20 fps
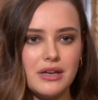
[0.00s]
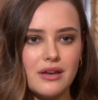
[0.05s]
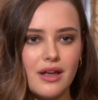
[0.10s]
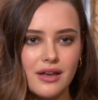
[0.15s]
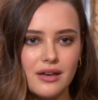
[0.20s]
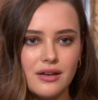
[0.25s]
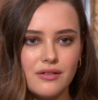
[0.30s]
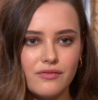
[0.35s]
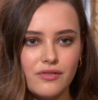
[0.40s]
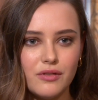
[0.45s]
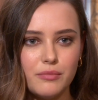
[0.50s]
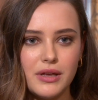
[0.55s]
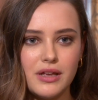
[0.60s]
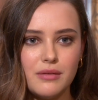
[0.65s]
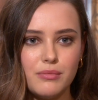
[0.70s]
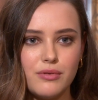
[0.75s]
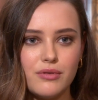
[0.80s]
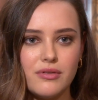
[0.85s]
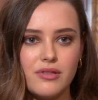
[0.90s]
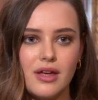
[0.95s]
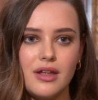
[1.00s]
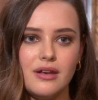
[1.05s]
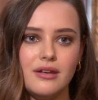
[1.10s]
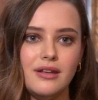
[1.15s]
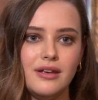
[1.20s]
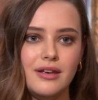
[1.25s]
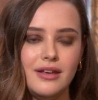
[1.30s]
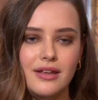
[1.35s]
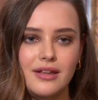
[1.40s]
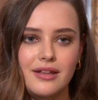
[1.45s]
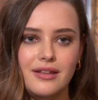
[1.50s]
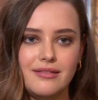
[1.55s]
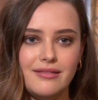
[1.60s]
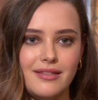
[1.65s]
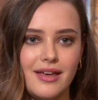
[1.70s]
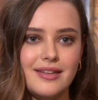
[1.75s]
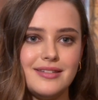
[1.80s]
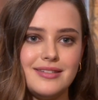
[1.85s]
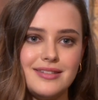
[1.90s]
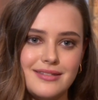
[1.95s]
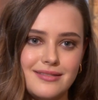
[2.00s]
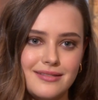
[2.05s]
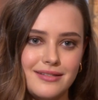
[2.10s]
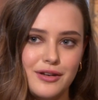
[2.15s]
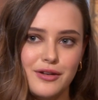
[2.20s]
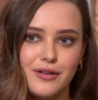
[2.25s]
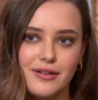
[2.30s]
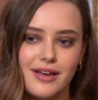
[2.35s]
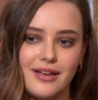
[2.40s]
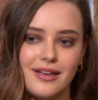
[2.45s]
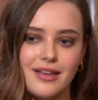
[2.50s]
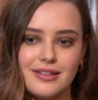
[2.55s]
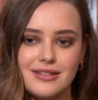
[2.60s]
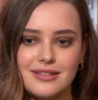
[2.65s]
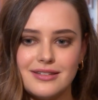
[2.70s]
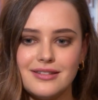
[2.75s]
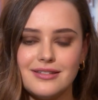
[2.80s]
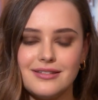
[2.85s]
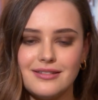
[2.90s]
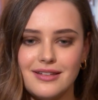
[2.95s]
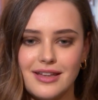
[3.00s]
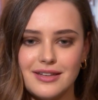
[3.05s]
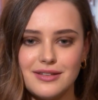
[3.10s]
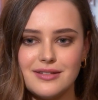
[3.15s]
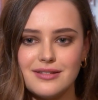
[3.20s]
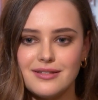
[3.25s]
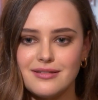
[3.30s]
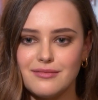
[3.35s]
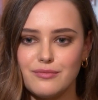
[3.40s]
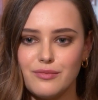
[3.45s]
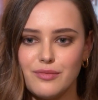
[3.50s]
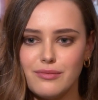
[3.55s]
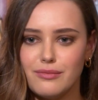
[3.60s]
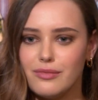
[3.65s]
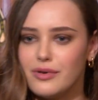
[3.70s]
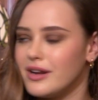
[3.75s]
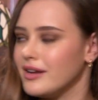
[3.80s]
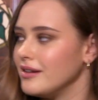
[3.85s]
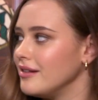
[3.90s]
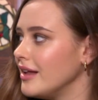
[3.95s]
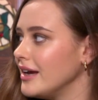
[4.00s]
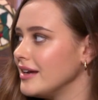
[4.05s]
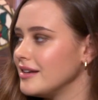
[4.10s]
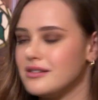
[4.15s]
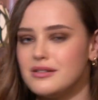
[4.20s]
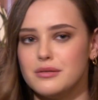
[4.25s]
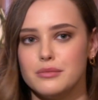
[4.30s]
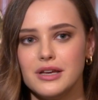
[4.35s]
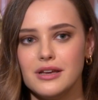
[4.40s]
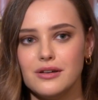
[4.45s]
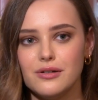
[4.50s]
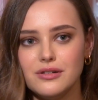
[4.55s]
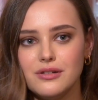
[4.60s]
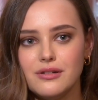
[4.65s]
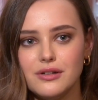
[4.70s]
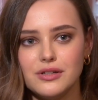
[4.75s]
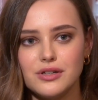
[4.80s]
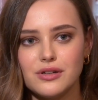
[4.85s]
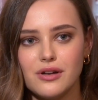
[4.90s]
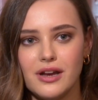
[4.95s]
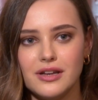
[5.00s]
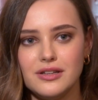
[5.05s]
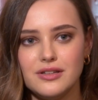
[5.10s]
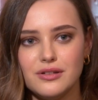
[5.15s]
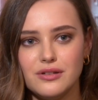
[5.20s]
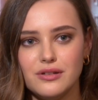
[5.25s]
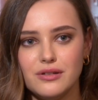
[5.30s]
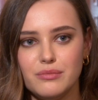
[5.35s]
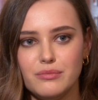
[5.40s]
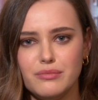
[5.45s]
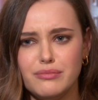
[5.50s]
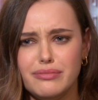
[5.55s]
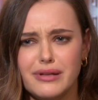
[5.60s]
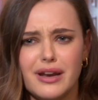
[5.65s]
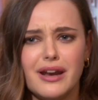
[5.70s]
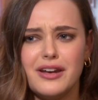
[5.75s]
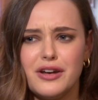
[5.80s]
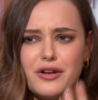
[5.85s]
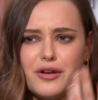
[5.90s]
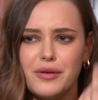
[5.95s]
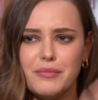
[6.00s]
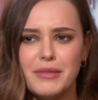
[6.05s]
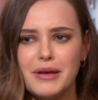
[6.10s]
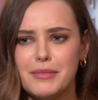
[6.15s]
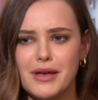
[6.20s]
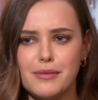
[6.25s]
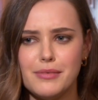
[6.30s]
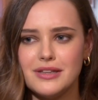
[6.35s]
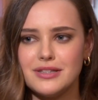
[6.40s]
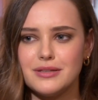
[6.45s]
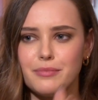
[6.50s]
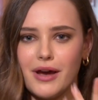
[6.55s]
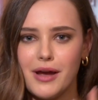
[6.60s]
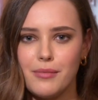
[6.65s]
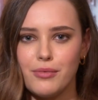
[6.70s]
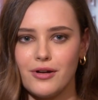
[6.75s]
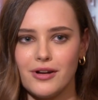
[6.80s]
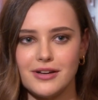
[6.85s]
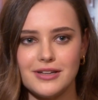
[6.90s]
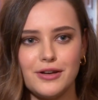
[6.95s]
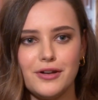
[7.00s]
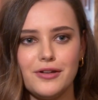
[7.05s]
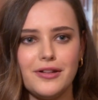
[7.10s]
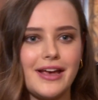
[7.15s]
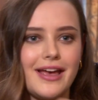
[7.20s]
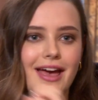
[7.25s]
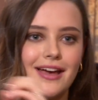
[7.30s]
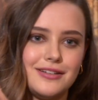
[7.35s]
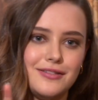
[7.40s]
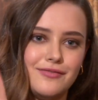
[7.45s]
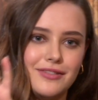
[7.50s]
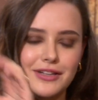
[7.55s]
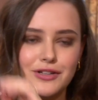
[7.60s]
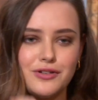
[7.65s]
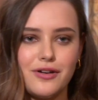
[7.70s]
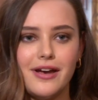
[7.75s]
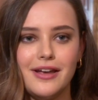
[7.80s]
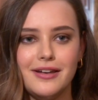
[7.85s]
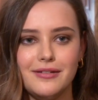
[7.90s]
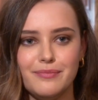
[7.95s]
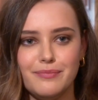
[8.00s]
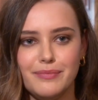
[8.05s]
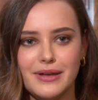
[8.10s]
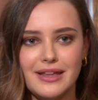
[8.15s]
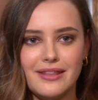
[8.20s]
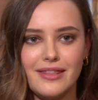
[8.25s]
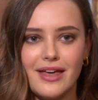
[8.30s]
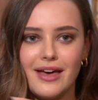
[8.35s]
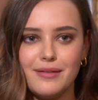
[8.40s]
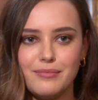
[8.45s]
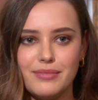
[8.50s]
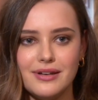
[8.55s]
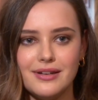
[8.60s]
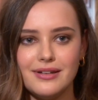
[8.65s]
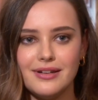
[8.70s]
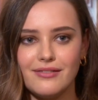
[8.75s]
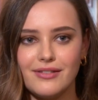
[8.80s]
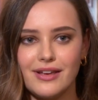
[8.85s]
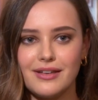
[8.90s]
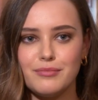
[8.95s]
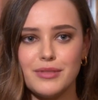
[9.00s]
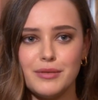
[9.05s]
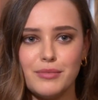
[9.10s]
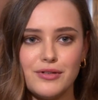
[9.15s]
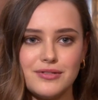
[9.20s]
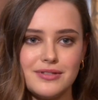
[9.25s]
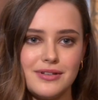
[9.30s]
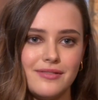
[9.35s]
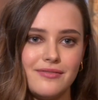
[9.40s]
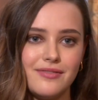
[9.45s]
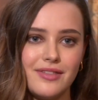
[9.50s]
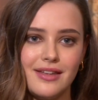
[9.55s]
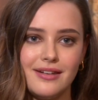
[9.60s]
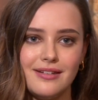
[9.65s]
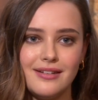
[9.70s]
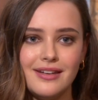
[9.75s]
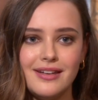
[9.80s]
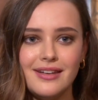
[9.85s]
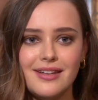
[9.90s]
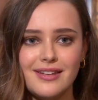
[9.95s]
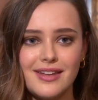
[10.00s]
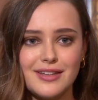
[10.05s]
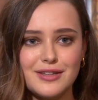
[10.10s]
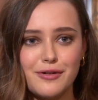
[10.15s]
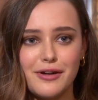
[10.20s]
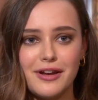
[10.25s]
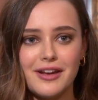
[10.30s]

be negative for people, then that's, you know, I guess that's what I'd like to be or try to. But I don't know, maybe it's a byproduct. I don't like actively try and be that, but if I can be positive, then that's